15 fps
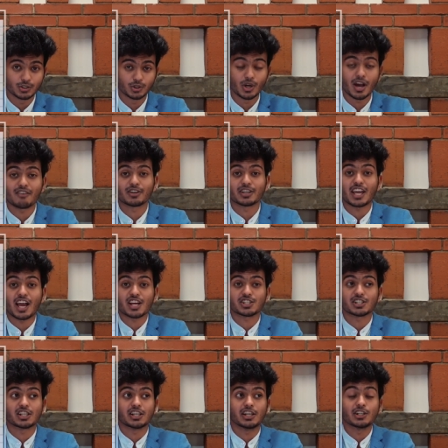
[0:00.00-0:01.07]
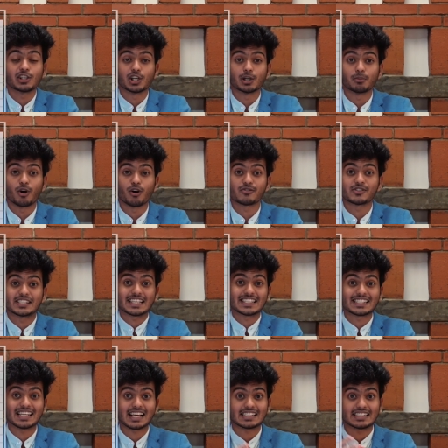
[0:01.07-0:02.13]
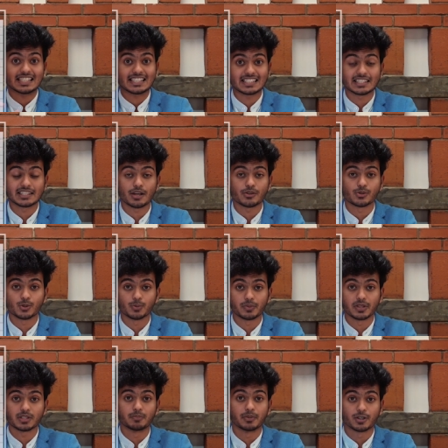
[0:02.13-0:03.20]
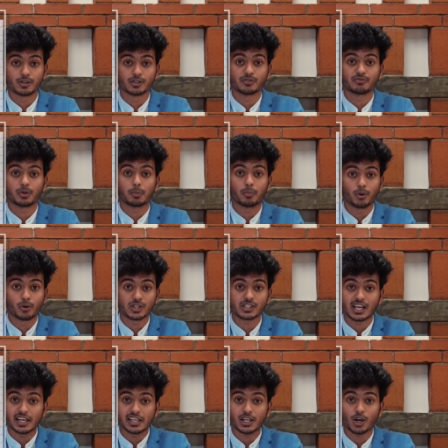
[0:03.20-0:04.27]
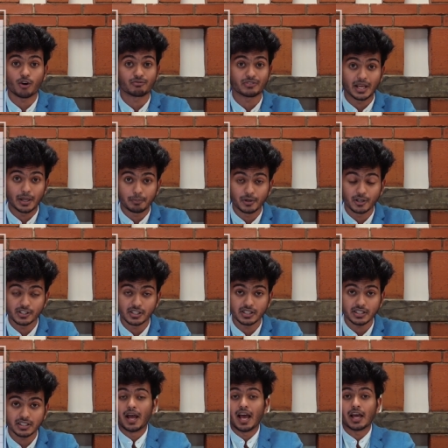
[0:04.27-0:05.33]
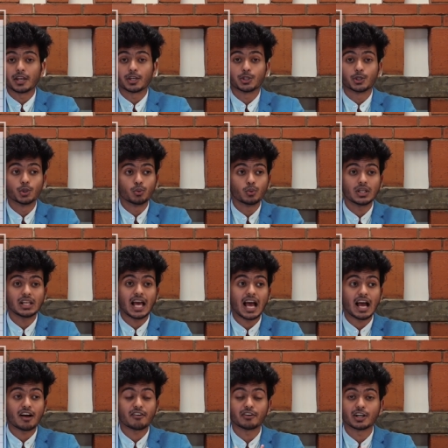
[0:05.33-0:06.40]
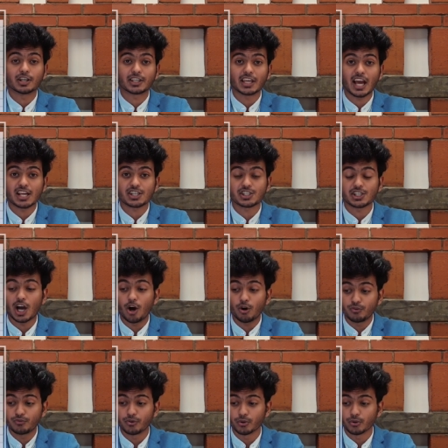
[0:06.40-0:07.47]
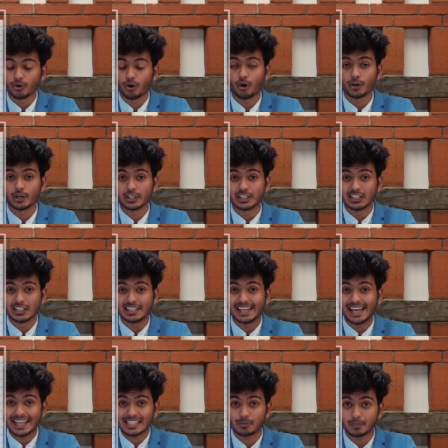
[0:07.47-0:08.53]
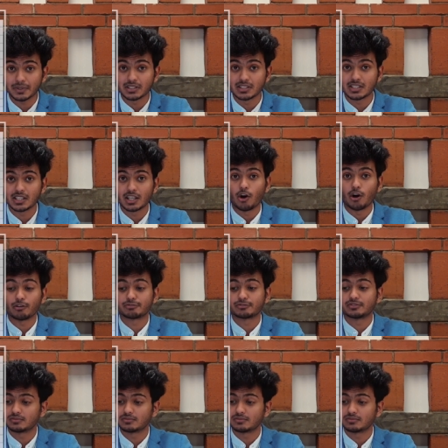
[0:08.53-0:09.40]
you have a cash income of six lakh sixty thousand rupees because of your bonus hike of ten percent, and you will have a cash outflow or a yearly expense of